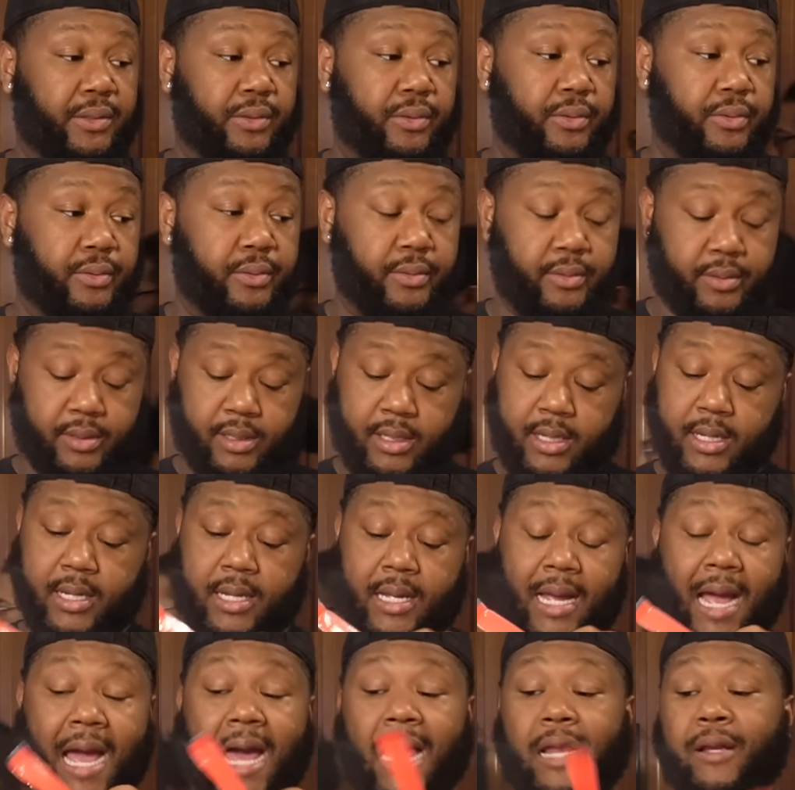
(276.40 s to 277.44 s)
too.
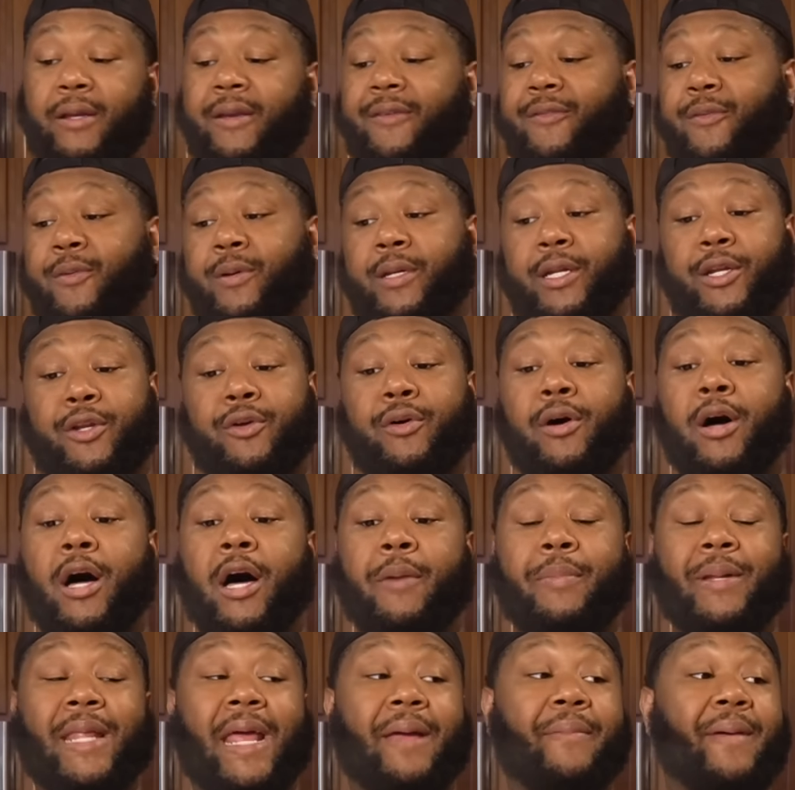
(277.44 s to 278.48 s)
I don't even want to do a haul,
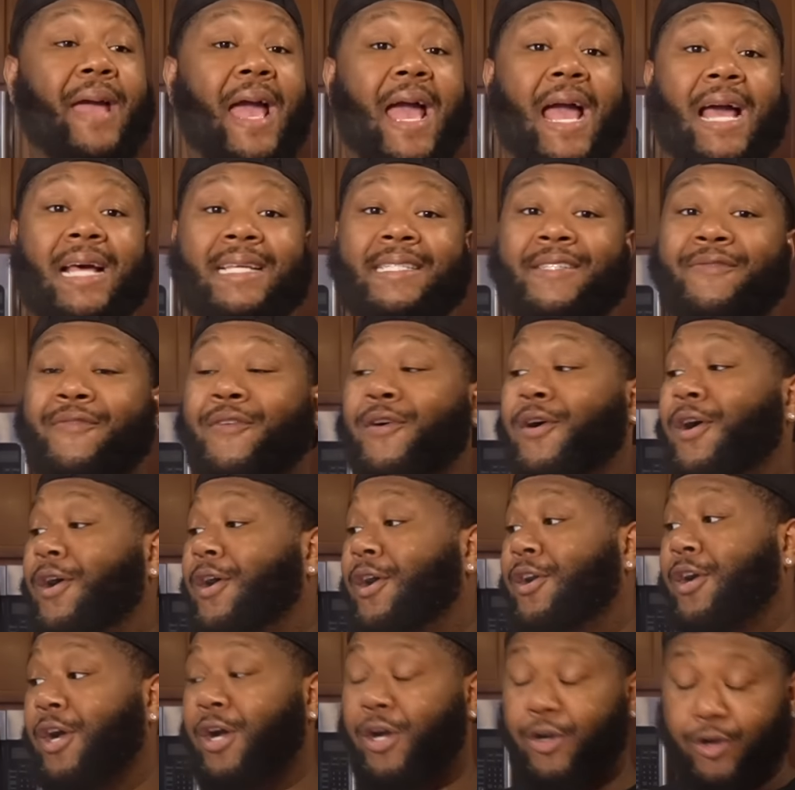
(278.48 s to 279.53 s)
but they've been asking for
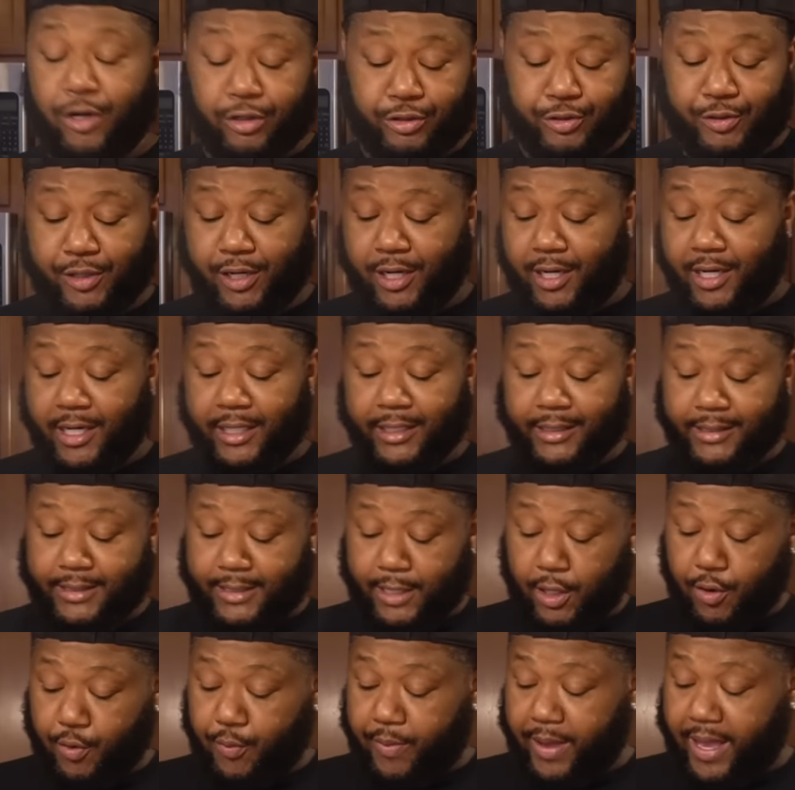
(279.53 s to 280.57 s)
our grocery hauls
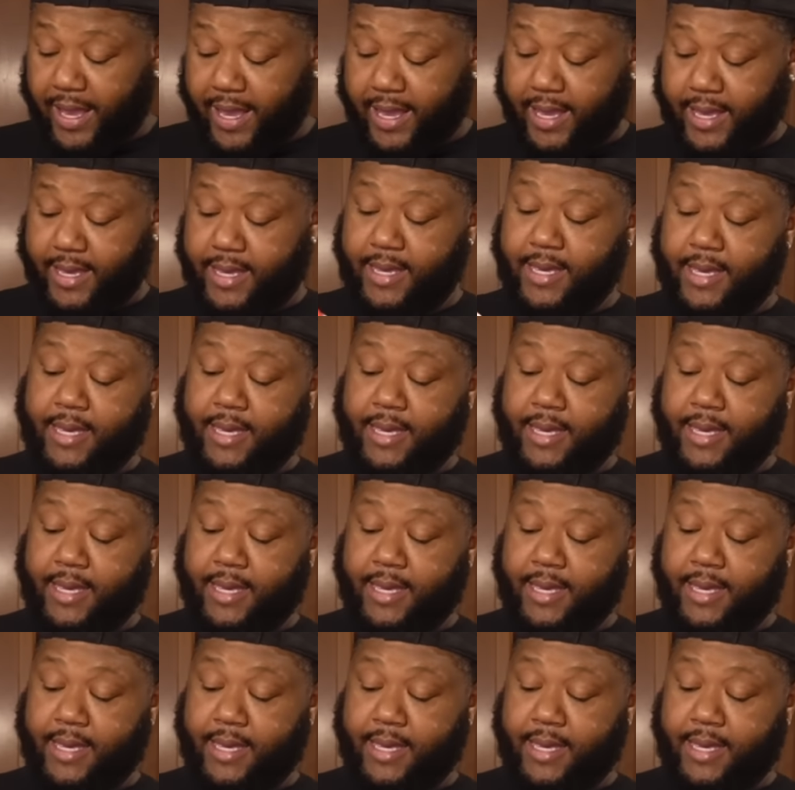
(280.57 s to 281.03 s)
so bad.